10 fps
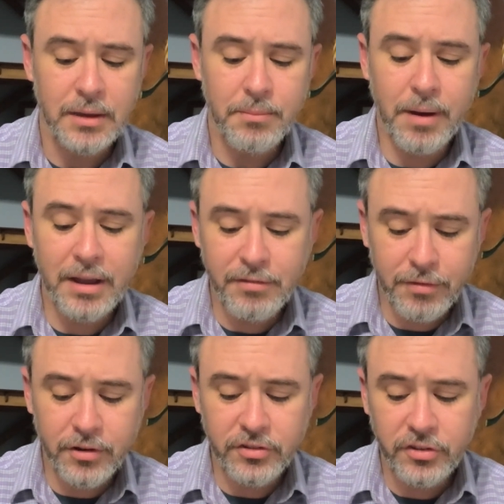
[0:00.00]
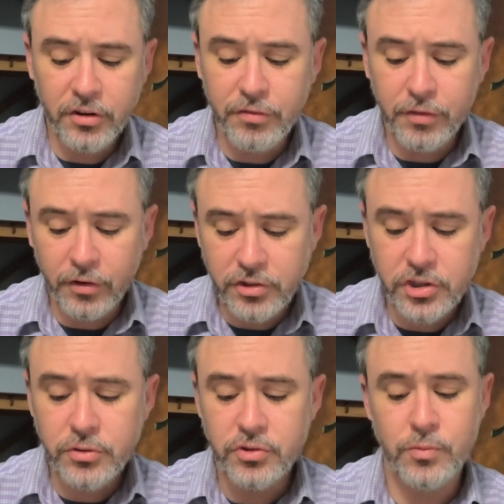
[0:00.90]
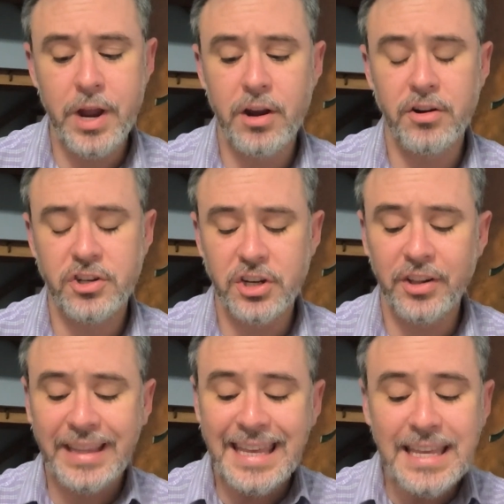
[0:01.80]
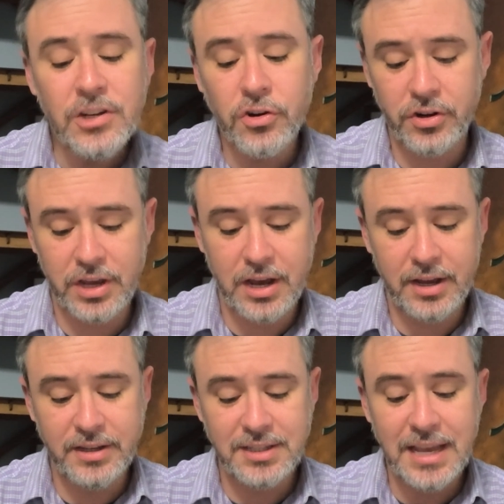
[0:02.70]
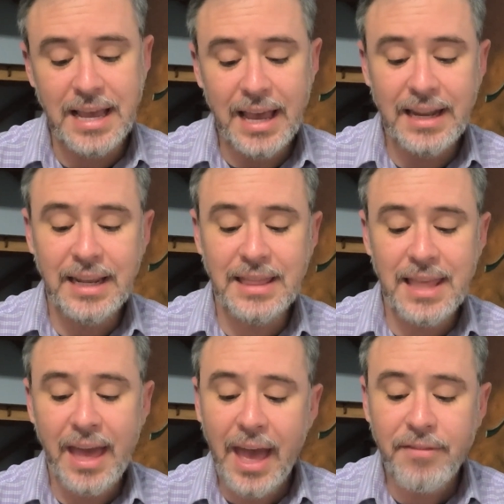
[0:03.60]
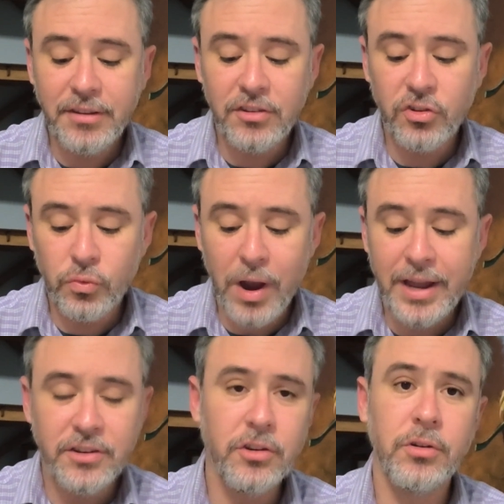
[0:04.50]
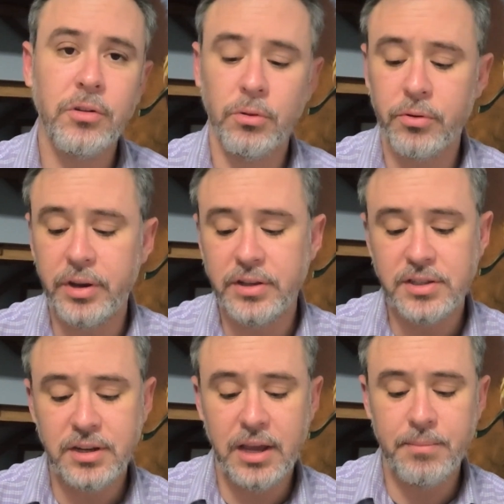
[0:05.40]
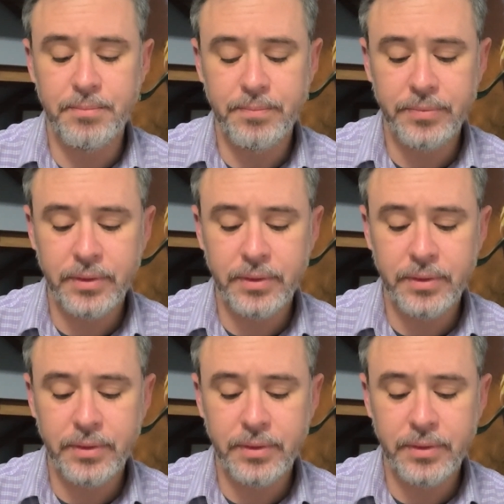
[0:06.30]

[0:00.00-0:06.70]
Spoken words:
My verse your virtues rare shall eternize, and in the heavens write your glorious name.